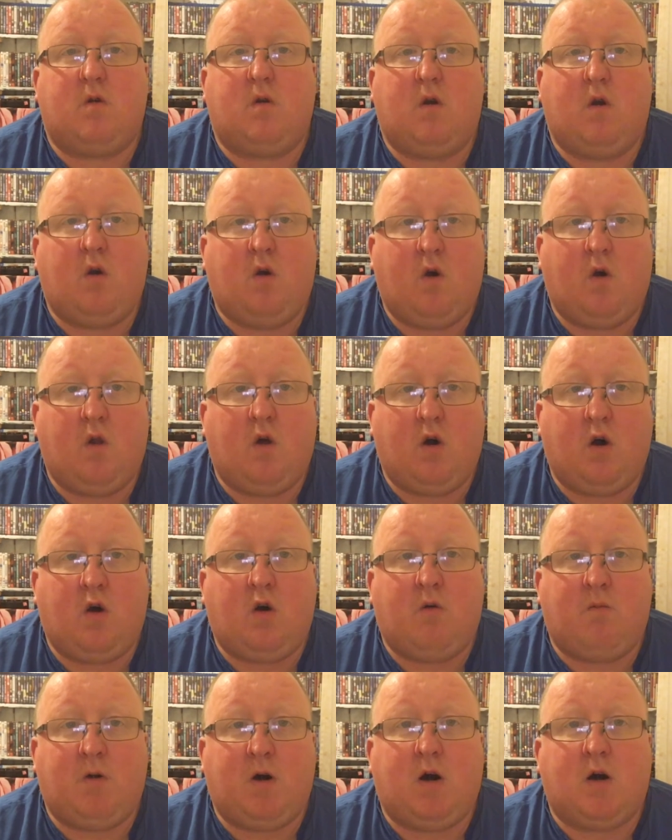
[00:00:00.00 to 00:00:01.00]
all the
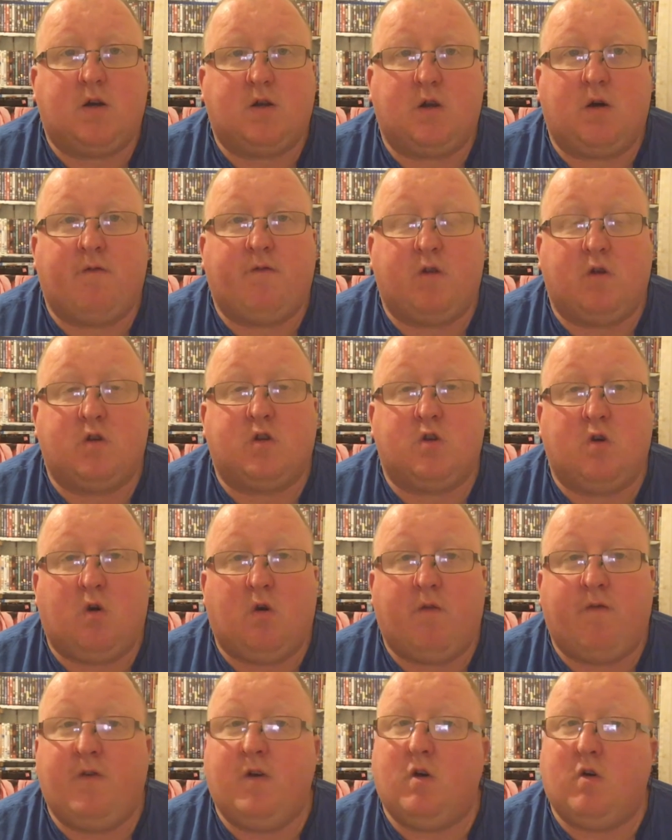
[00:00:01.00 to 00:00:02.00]
hallmarks of the
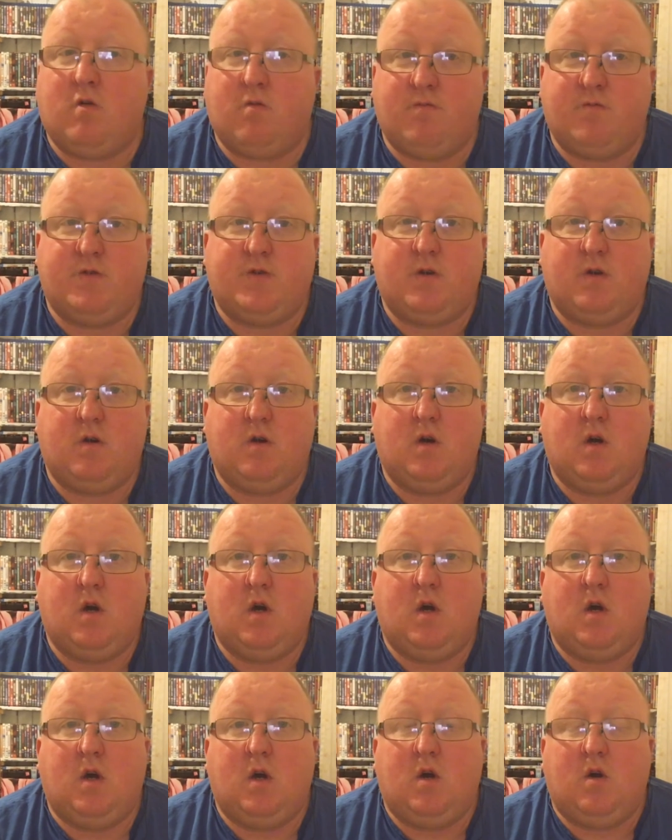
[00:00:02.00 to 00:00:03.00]
Saw films,
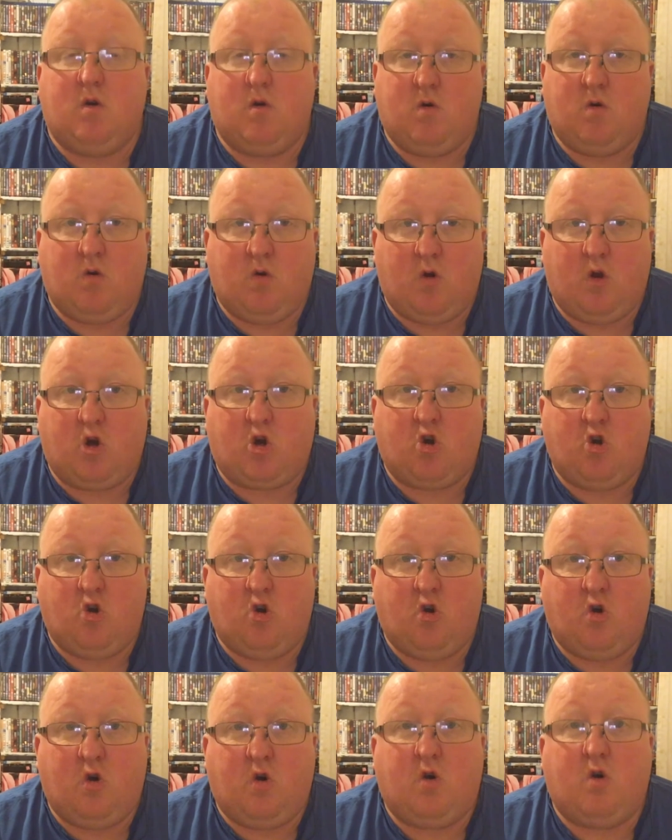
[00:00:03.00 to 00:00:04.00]
all the
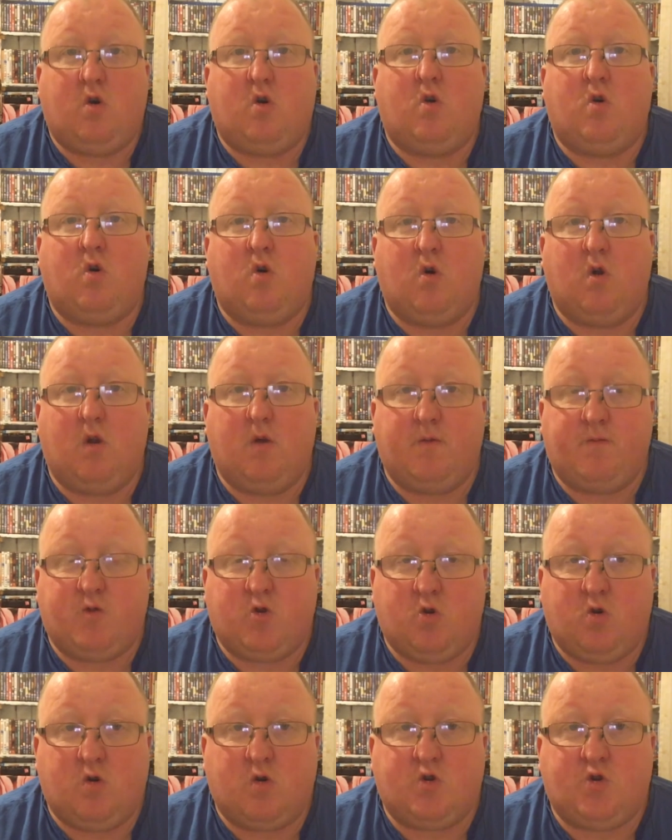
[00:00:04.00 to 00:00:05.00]
gore, all the
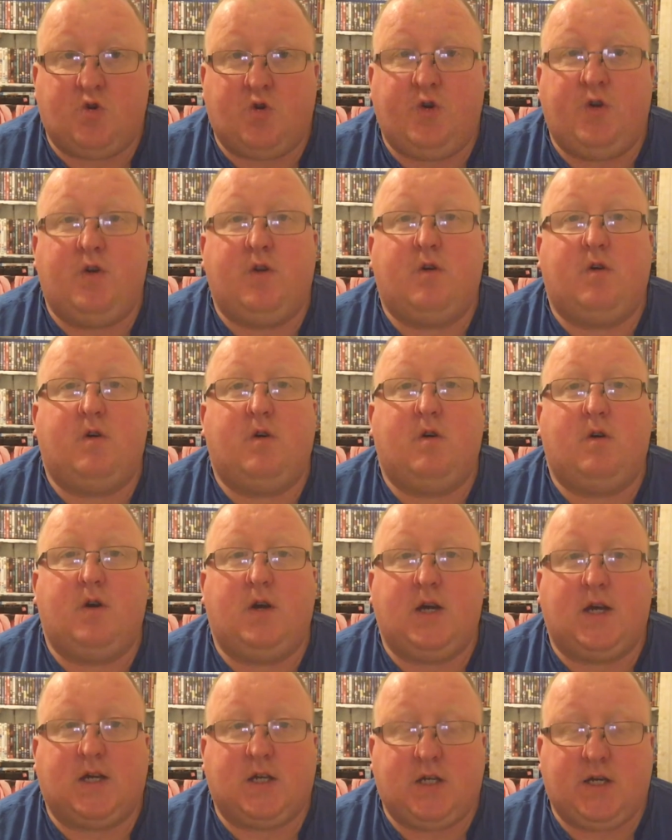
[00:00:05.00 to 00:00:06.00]
torturing,
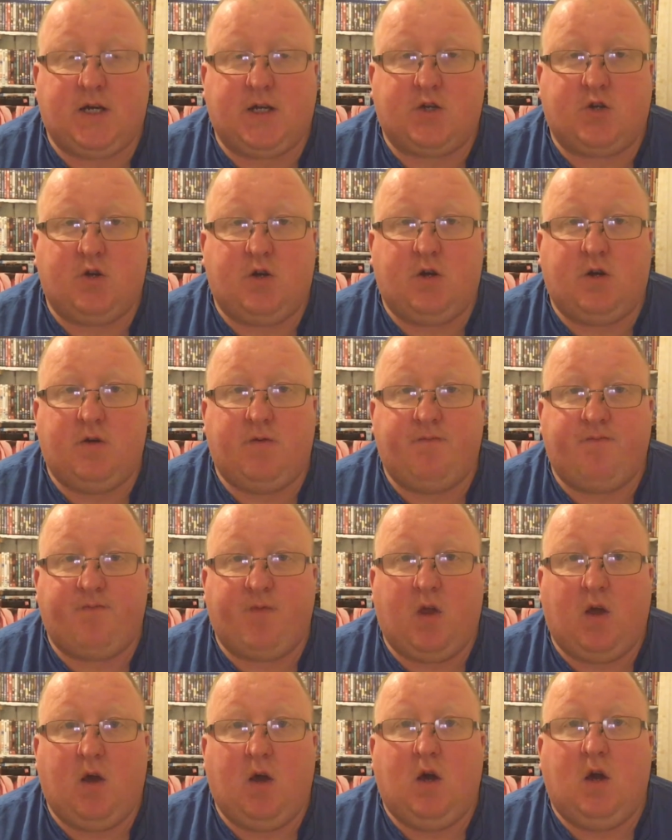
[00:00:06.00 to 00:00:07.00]
etc.
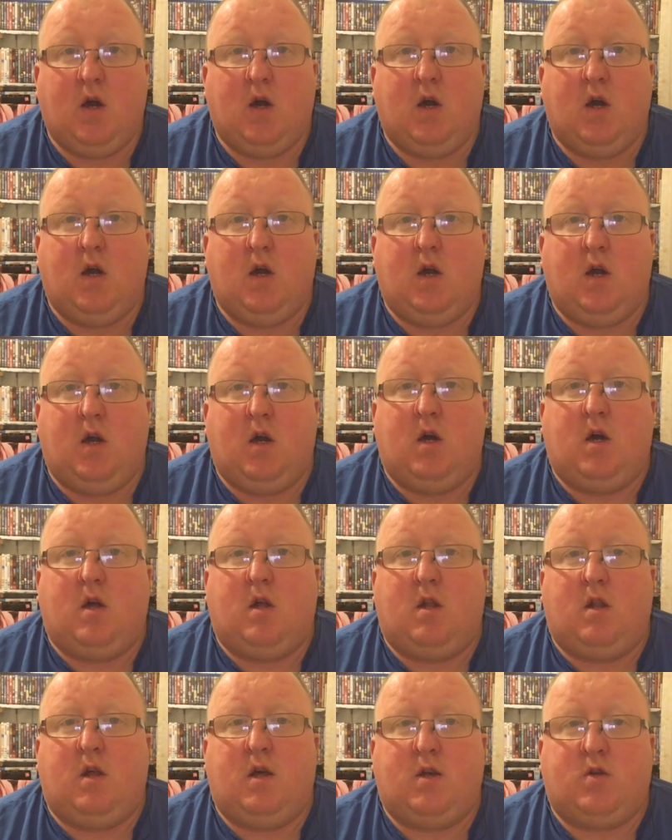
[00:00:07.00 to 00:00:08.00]

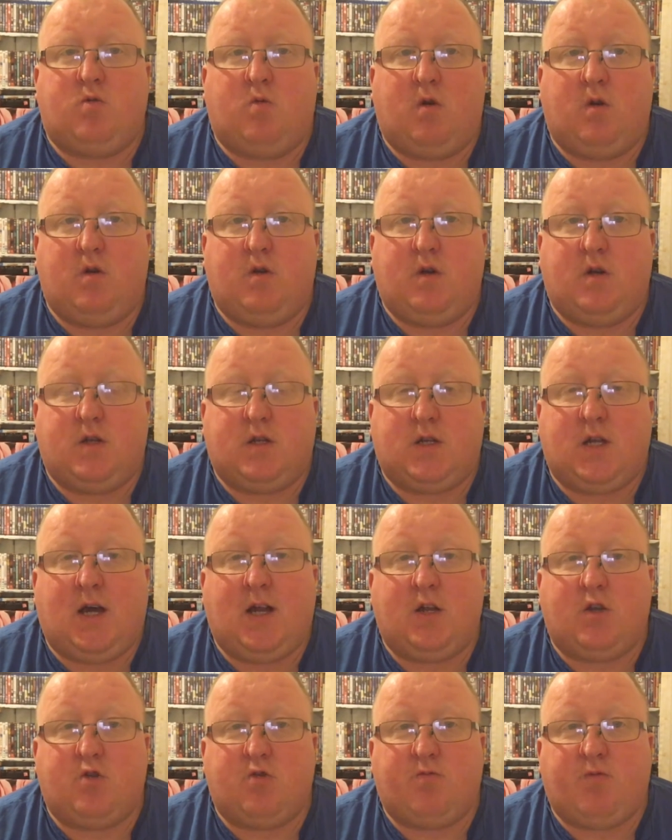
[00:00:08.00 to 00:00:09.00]
This one
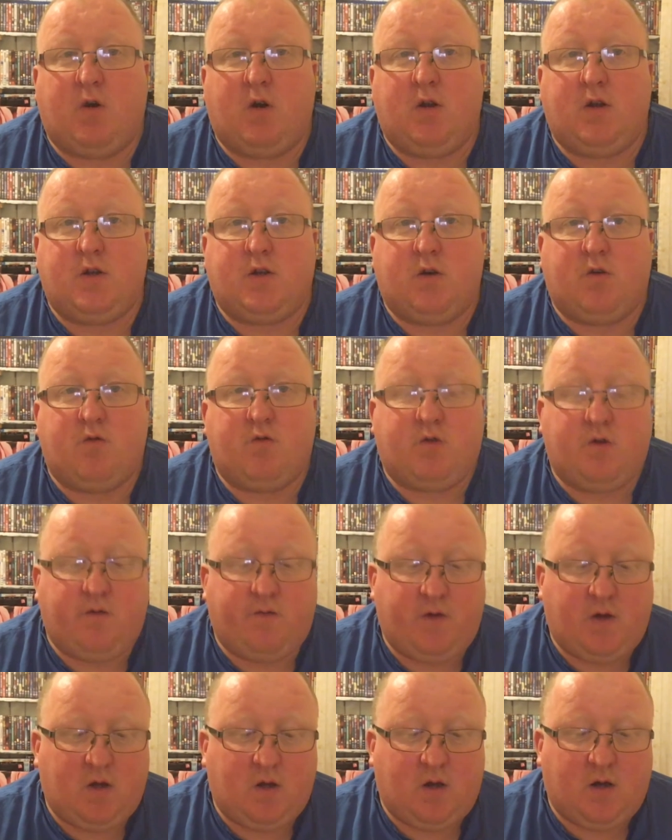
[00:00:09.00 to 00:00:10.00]
stands up on its own 2
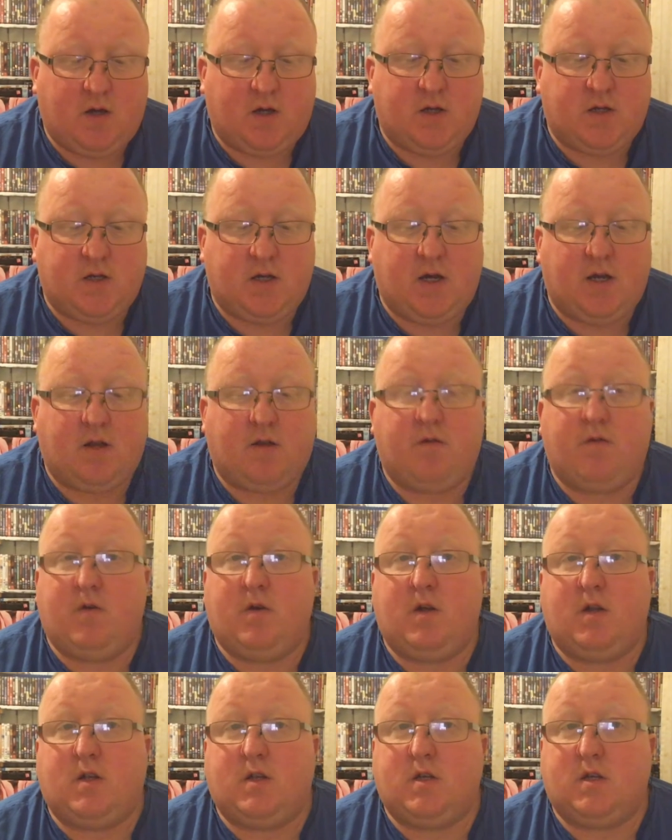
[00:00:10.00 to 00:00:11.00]
feet, like I said.
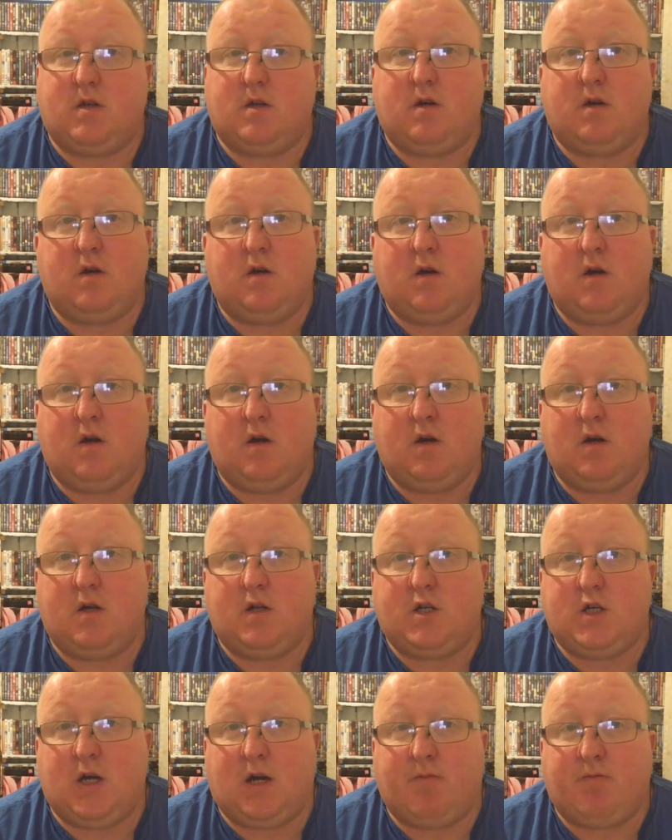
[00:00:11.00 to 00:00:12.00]
It's a
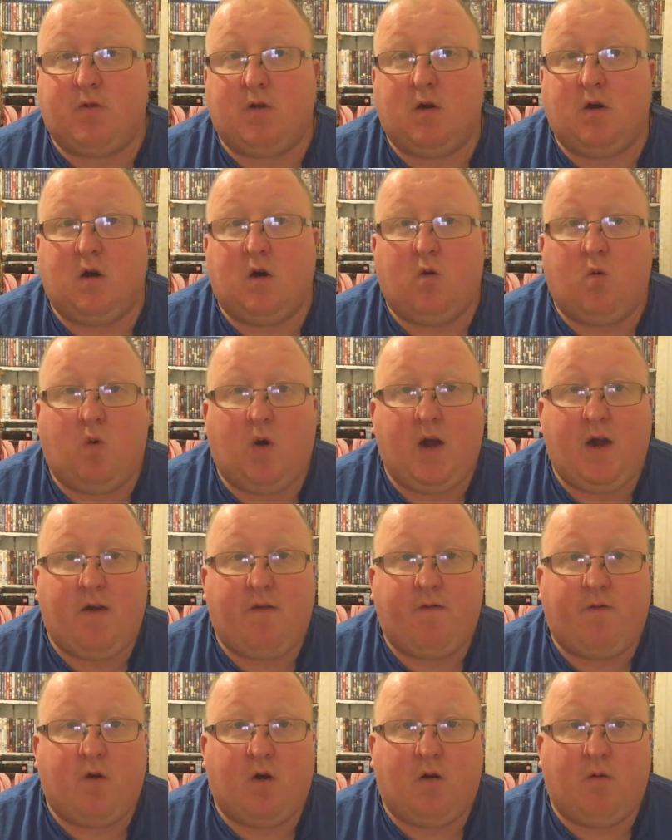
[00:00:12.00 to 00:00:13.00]
chapter away
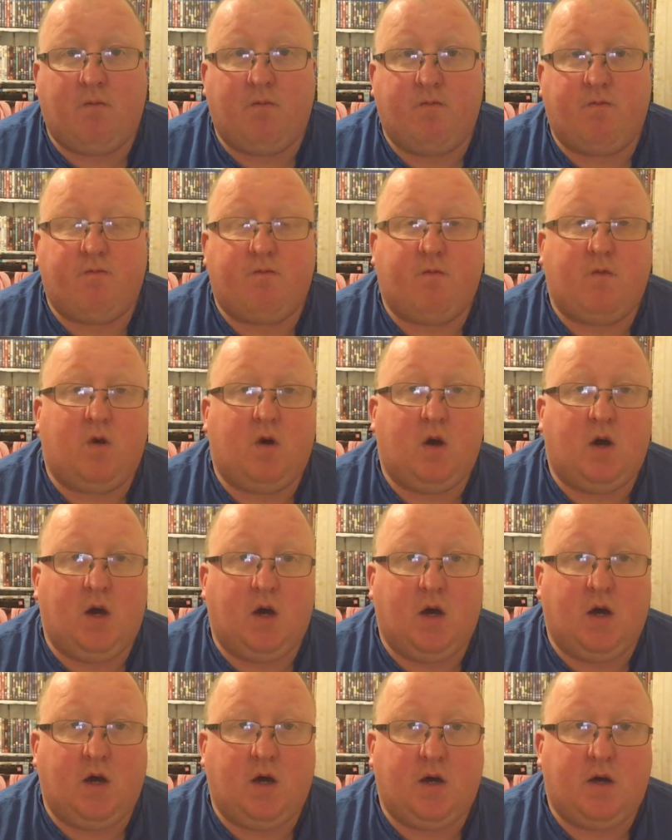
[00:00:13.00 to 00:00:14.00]
from
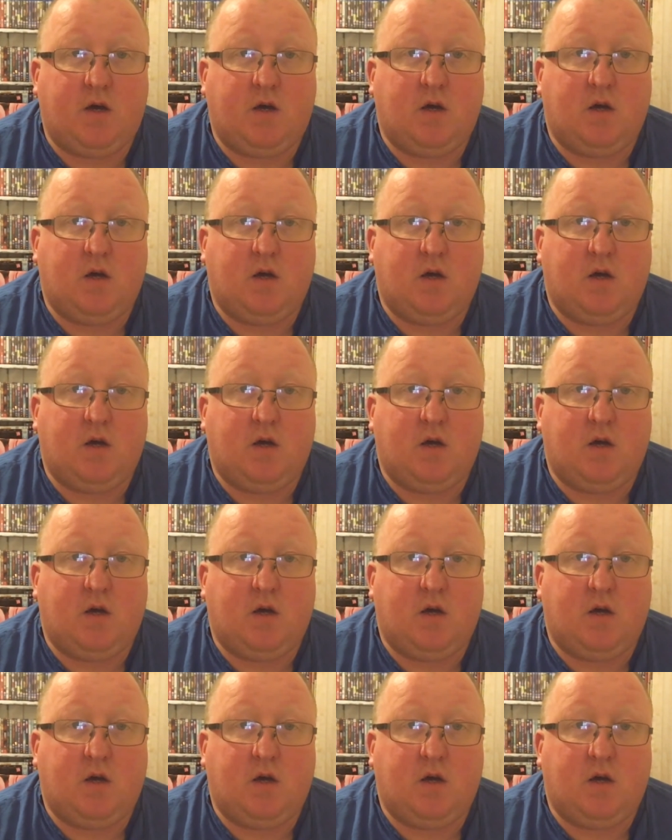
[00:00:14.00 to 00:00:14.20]
the